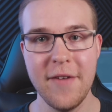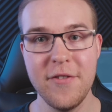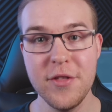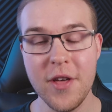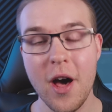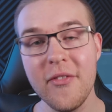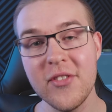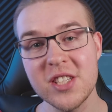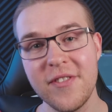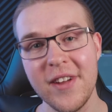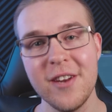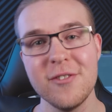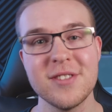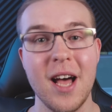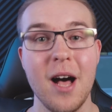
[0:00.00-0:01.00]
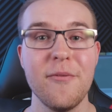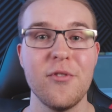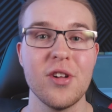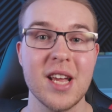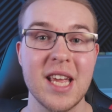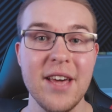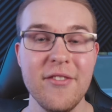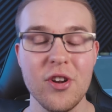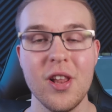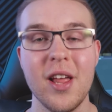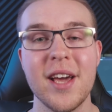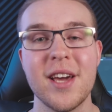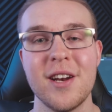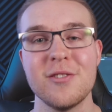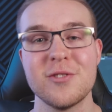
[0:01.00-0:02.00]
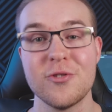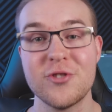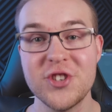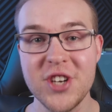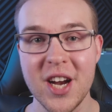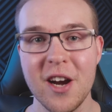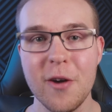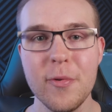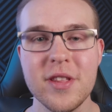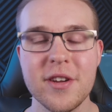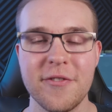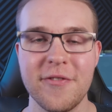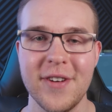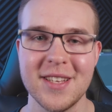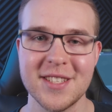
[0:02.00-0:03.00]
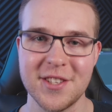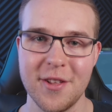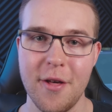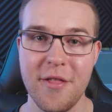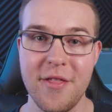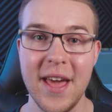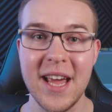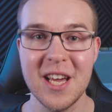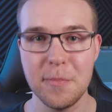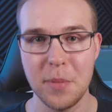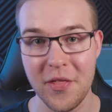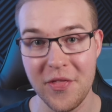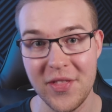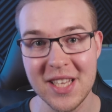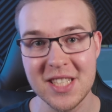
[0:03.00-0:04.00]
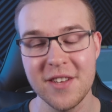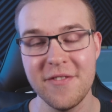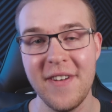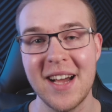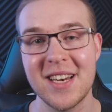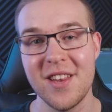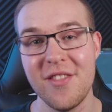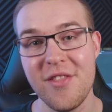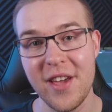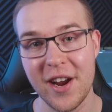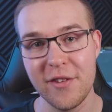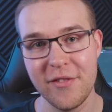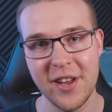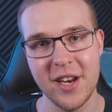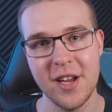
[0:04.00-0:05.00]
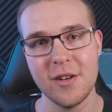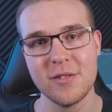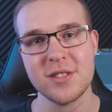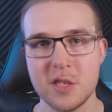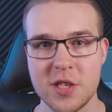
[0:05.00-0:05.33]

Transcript: If you thought this video was helpful, give it a like and also share it with your friends so that they can put this effect in their videos.